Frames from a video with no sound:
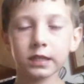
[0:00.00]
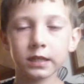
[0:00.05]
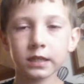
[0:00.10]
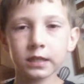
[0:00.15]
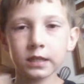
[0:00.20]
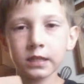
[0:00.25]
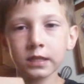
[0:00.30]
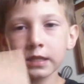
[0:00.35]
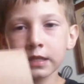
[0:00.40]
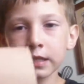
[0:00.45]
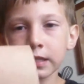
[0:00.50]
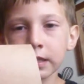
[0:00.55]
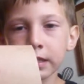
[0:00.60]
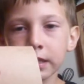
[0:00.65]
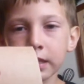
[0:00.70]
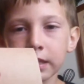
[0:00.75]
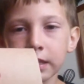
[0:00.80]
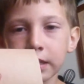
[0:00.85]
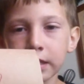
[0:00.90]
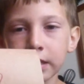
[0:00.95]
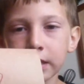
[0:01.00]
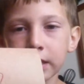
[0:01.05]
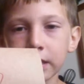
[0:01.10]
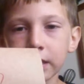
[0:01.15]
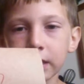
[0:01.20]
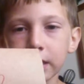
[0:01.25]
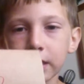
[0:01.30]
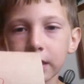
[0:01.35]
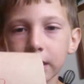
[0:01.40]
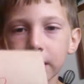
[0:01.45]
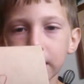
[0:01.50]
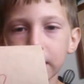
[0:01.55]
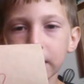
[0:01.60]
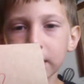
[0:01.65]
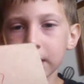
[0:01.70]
[no speech]